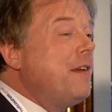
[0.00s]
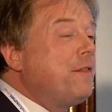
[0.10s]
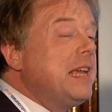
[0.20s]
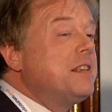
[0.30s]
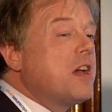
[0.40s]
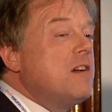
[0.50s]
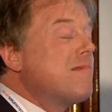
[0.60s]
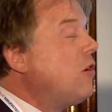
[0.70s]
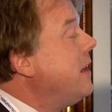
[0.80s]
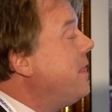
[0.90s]
And if things go
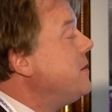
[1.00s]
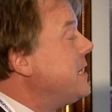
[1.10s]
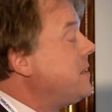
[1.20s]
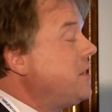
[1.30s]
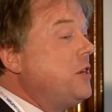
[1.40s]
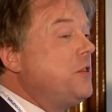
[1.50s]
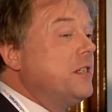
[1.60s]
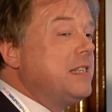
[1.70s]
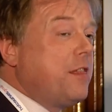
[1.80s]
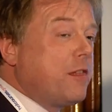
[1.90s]
wrong in those
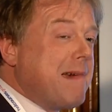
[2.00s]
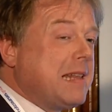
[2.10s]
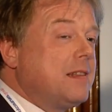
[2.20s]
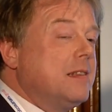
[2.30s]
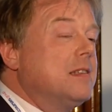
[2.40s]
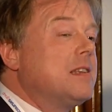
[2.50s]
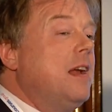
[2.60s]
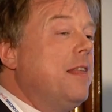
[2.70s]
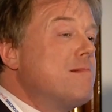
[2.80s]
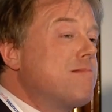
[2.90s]
institutions, it threatens
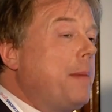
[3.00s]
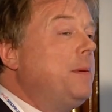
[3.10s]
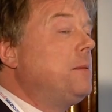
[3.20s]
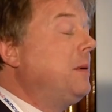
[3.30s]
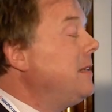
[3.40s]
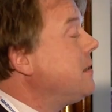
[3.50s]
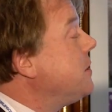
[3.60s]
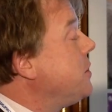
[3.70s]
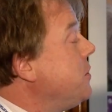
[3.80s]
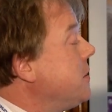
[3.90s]
the reputable
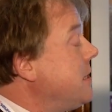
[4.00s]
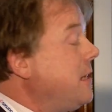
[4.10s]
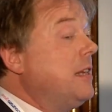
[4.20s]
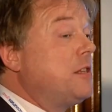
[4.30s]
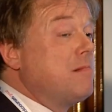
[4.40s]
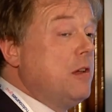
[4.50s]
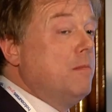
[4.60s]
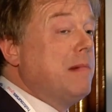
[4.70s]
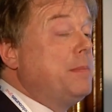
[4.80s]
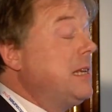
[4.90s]
institutions in this
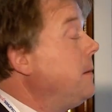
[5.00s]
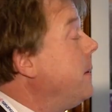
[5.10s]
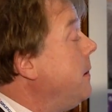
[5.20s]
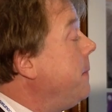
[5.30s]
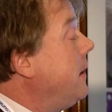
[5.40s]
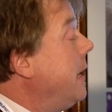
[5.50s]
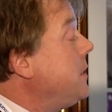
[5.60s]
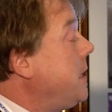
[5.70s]
room, represented by independent.